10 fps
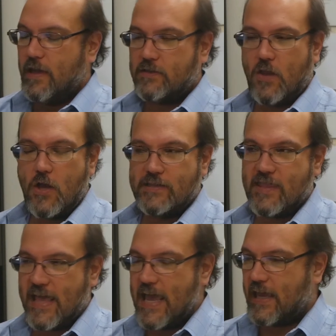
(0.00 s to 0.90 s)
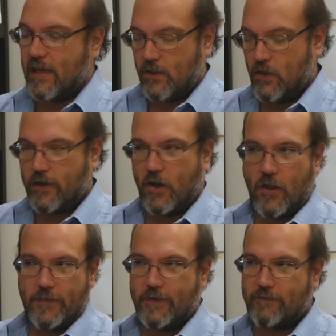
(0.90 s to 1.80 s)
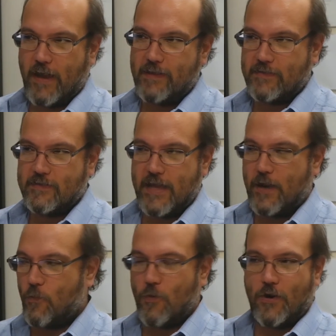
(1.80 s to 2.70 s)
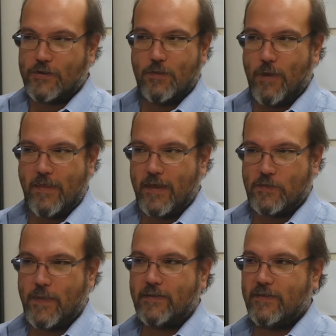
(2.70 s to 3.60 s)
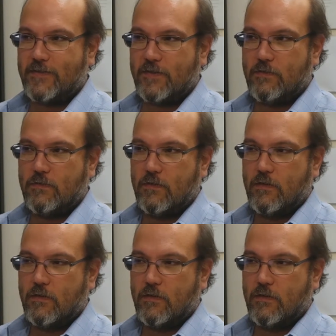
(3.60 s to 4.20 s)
as long as they can look at all their devices and it works the way they expect it to,